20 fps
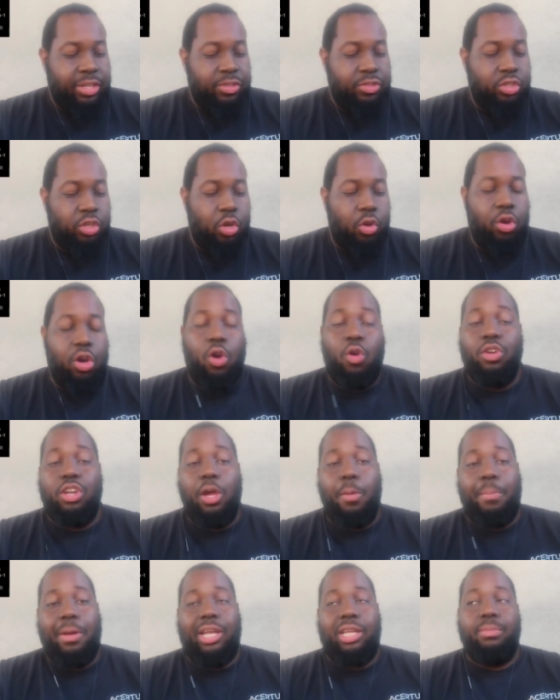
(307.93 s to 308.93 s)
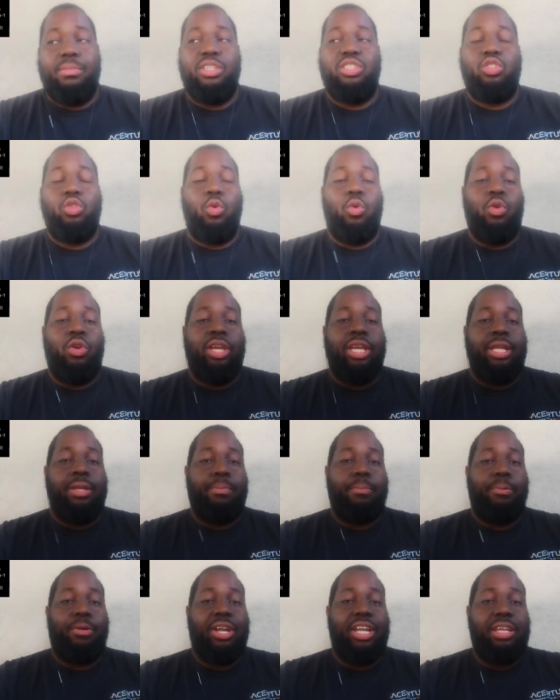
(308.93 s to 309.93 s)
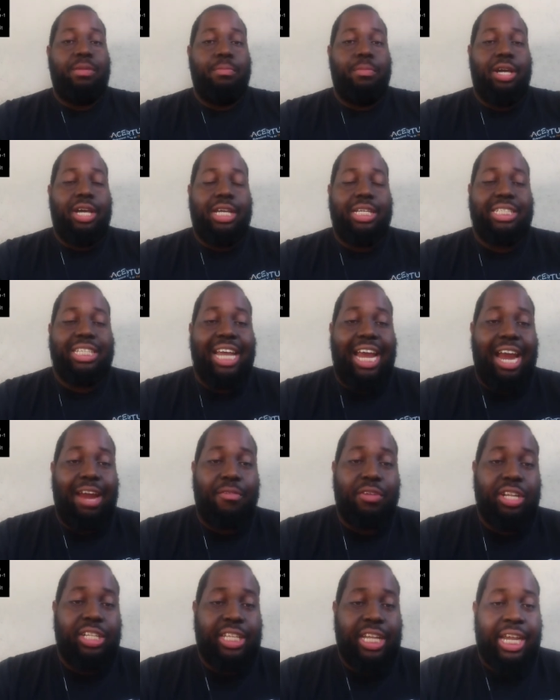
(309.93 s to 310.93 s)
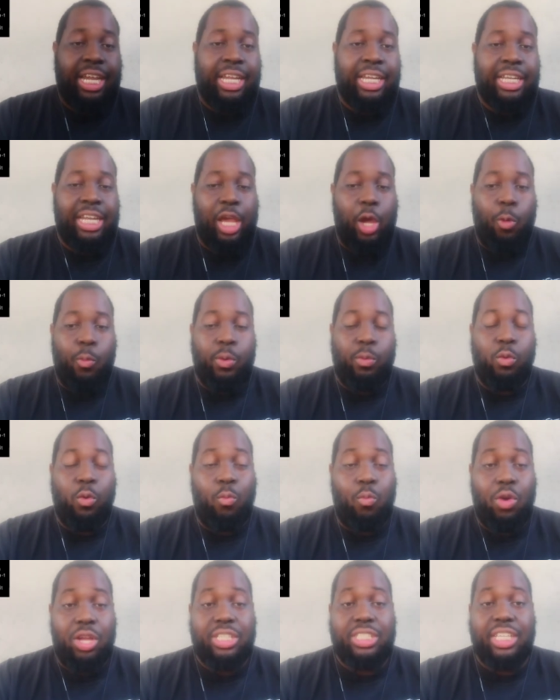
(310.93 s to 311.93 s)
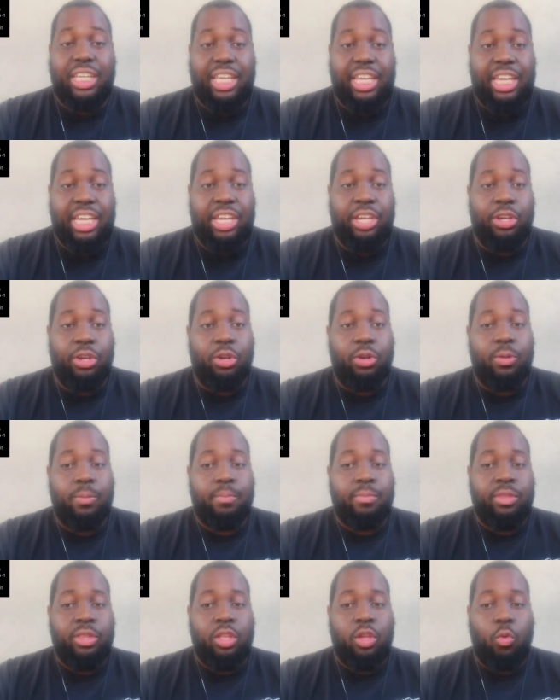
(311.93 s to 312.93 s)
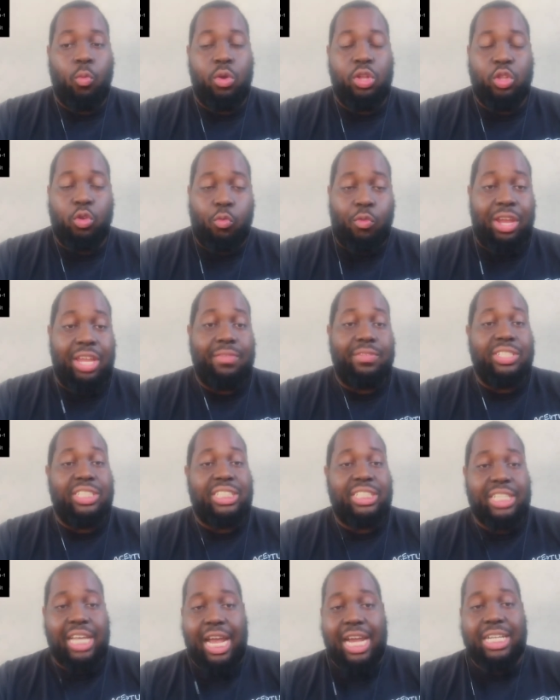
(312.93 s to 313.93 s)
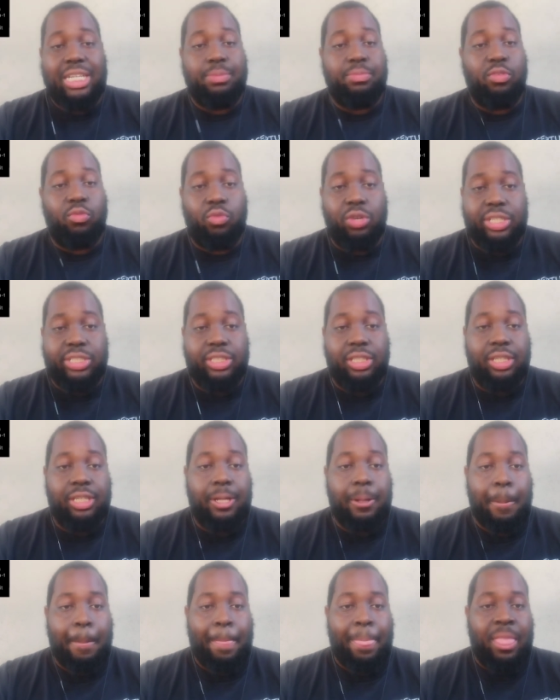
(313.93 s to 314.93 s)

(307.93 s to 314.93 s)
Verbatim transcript: So Odell Beckham is doing pretty much everything that we would want to hear when the Ravens signed him originally,